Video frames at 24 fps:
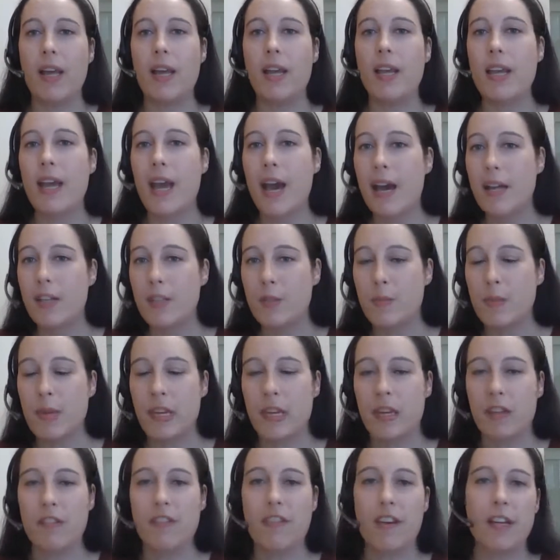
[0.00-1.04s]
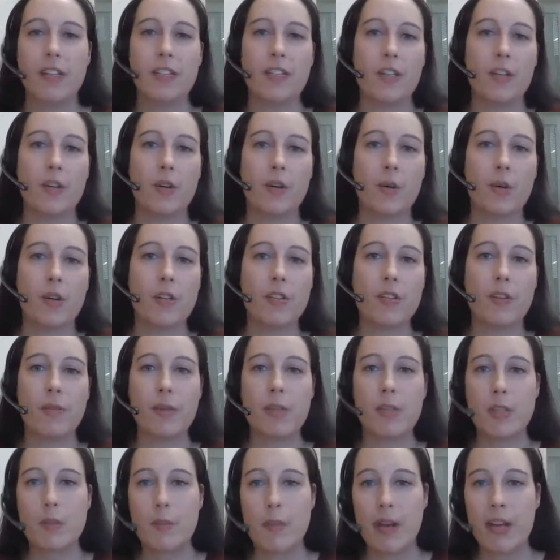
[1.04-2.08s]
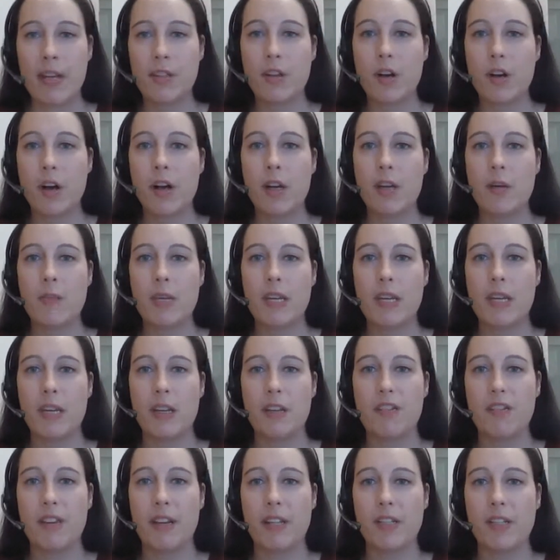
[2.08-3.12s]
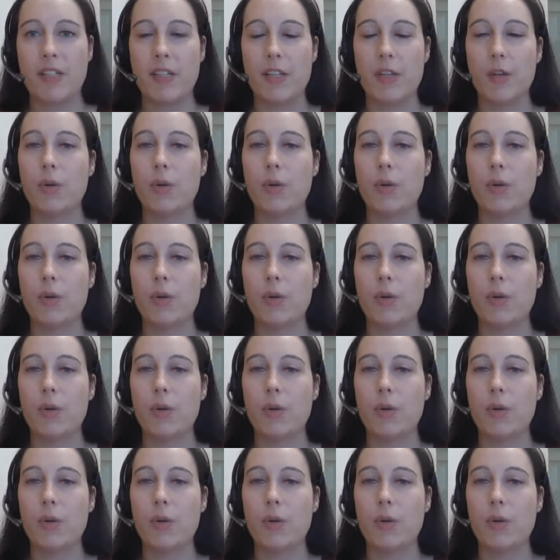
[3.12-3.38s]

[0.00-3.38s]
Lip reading: cats being infected, or somebody's pet dog being infected,